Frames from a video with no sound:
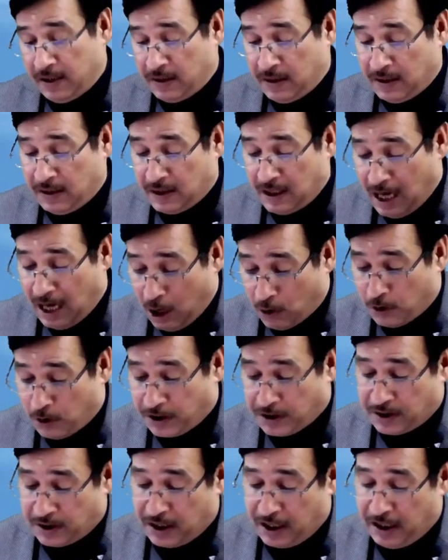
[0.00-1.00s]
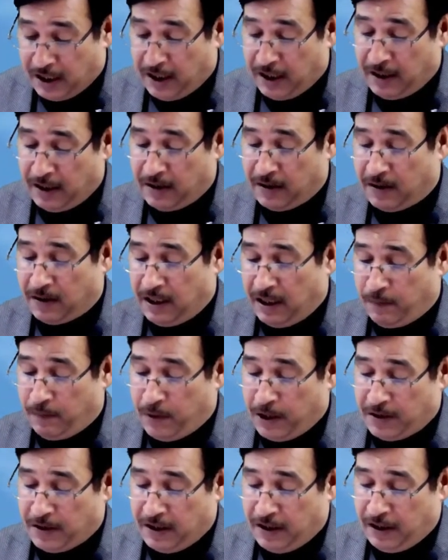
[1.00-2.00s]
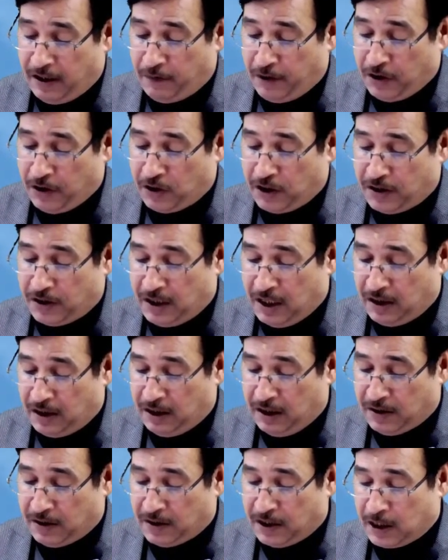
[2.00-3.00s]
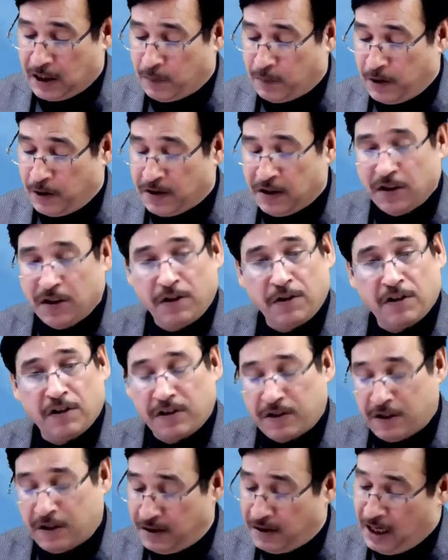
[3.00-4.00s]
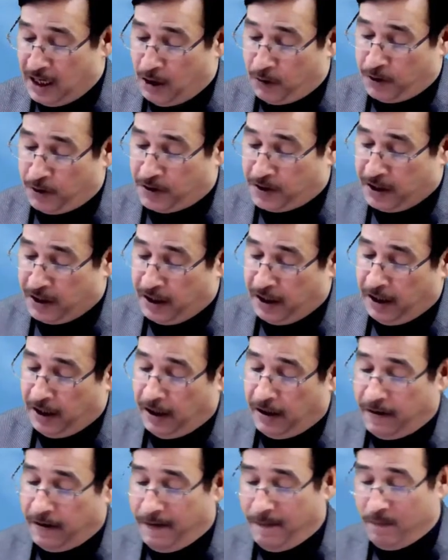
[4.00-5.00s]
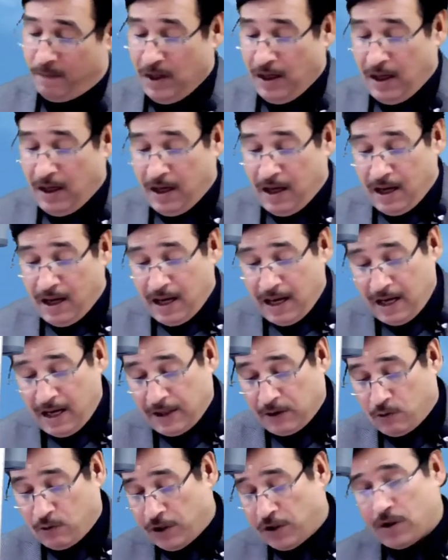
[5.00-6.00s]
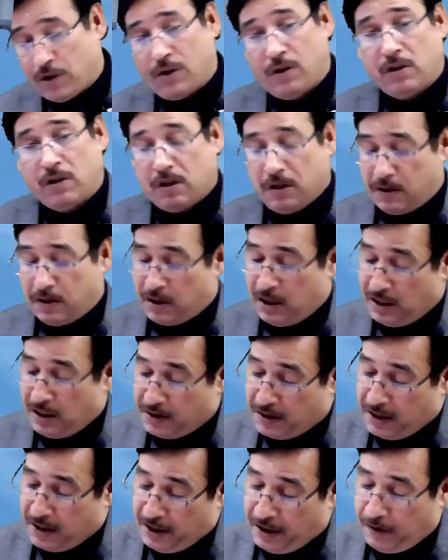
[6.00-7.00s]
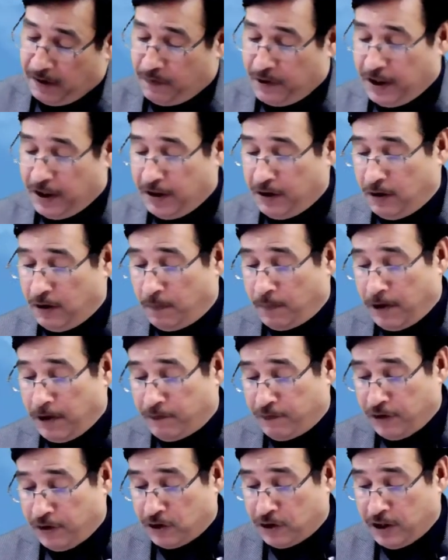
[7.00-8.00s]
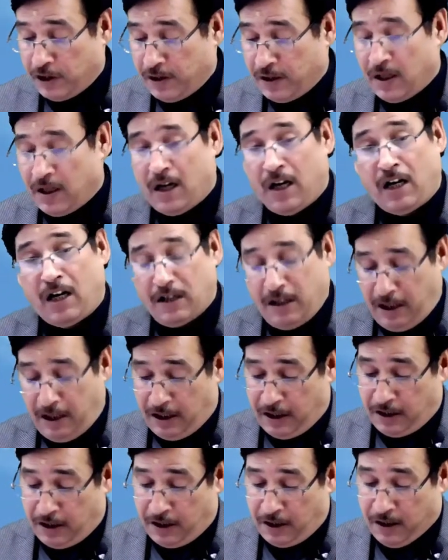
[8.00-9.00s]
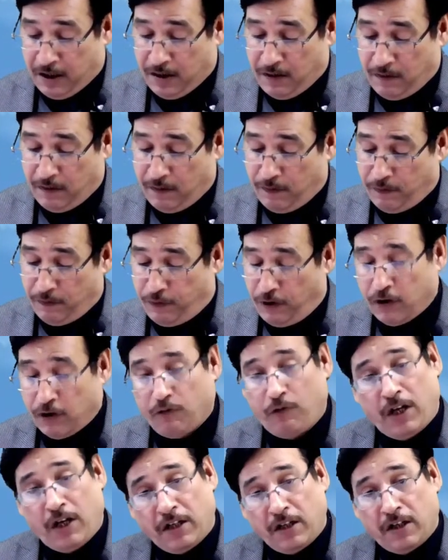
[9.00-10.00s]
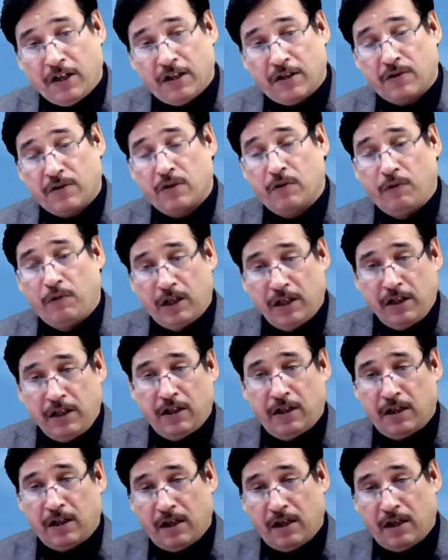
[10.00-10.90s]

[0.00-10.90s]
is outstanding. 10% debentures are there, 6% interest is outstanding. And question also states that dividend on preference share are in arrear for 1 year. So 1 year,